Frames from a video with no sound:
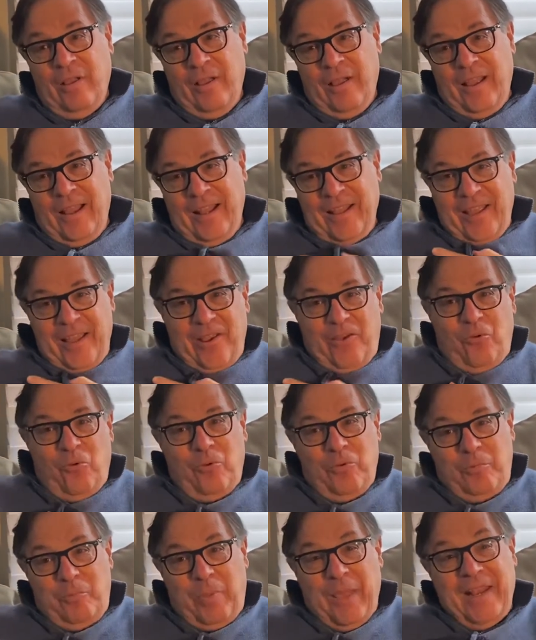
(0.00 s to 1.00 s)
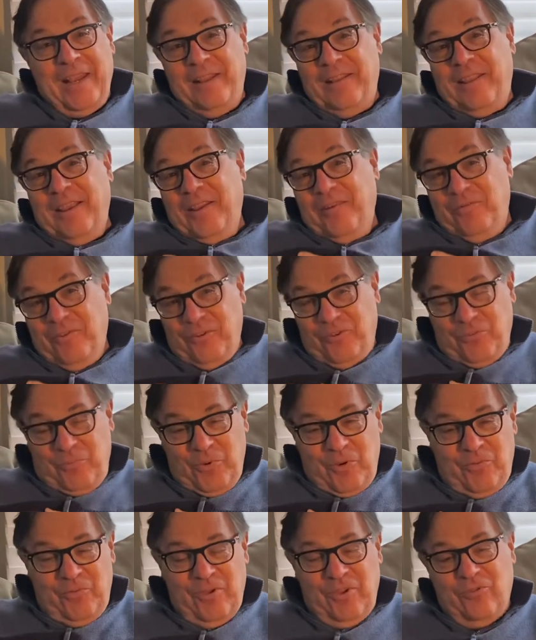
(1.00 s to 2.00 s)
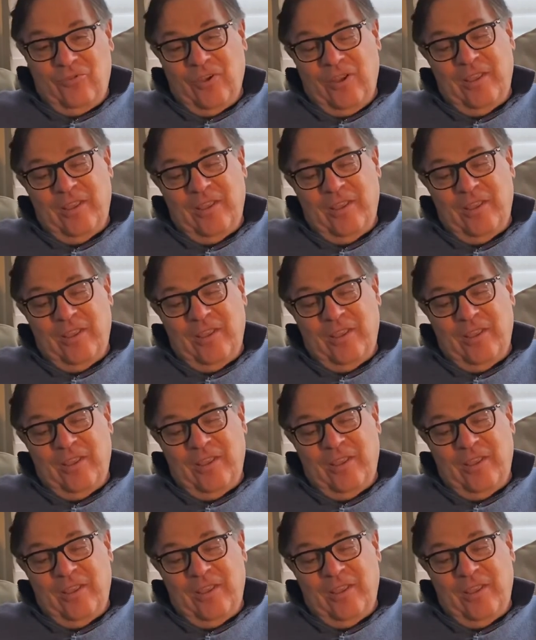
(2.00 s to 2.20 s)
I like old Betty Davis movies.